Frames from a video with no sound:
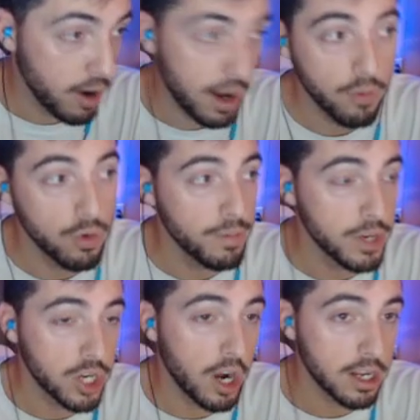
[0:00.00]
and I wouldn't be
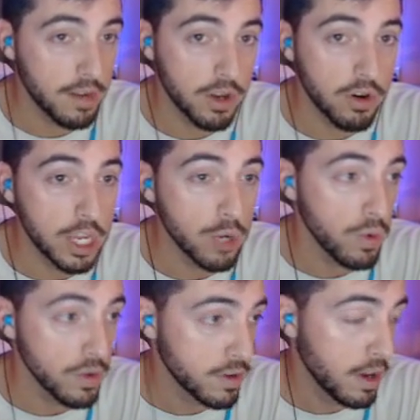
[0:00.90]
shocked if they're
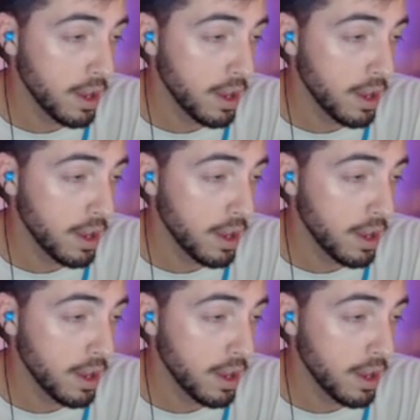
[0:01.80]
equals.